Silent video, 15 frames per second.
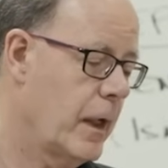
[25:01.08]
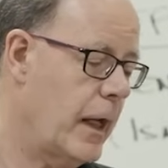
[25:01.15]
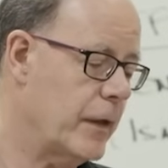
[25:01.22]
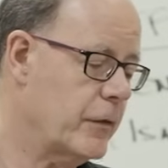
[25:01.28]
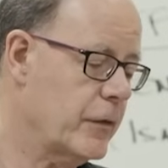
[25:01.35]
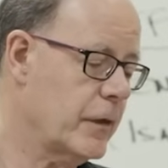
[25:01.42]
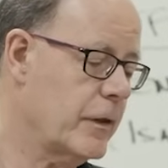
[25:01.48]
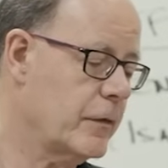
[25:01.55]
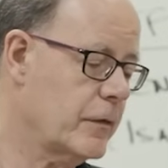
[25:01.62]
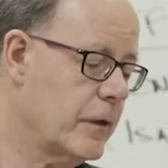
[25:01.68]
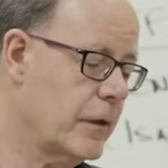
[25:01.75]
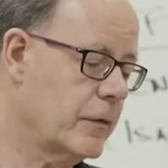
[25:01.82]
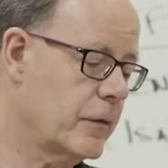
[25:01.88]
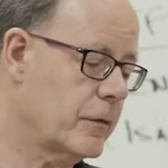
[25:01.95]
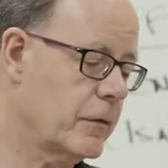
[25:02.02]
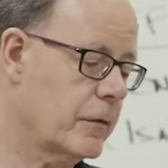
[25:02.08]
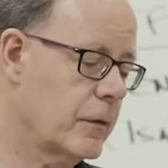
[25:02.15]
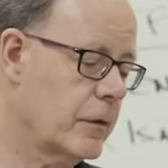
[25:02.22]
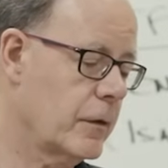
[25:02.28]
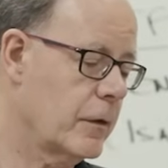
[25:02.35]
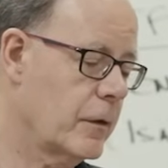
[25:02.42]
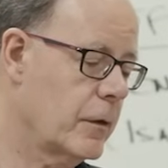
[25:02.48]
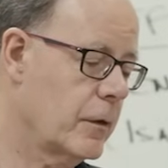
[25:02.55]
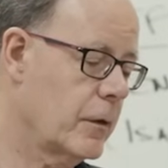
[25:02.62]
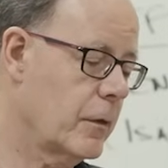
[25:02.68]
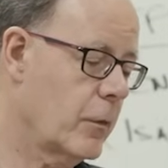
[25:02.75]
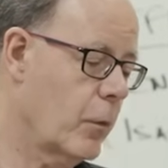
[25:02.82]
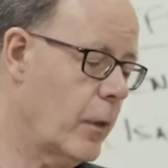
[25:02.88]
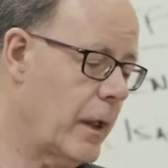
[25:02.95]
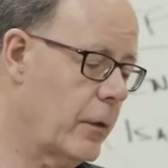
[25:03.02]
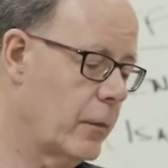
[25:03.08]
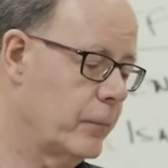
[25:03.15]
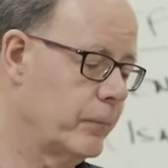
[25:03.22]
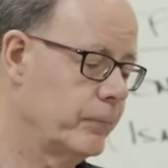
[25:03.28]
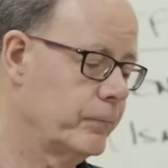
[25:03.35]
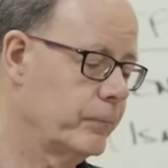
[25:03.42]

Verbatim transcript: Isaiah says, wow,